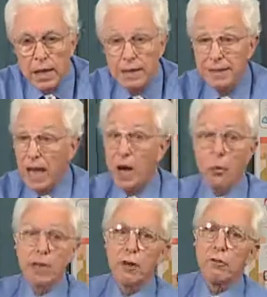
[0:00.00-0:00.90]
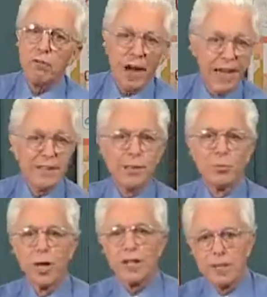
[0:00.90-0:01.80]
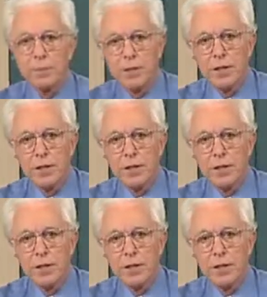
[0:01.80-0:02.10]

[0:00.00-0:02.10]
Now we are finally ready